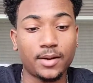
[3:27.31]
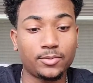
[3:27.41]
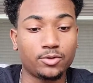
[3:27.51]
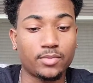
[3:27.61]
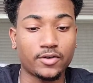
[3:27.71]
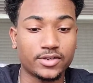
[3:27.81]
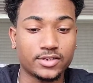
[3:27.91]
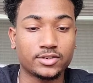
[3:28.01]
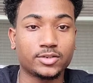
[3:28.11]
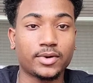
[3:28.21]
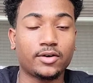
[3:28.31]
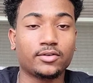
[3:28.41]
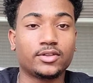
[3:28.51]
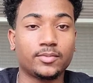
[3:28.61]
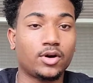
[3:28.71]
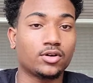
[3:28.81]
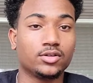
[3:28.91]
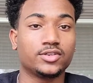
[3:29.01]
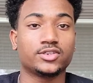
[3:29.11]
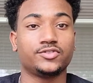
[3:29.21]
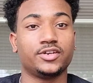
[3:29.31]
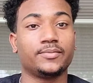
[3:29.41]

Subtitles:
I'm doing my research about the Mongol history,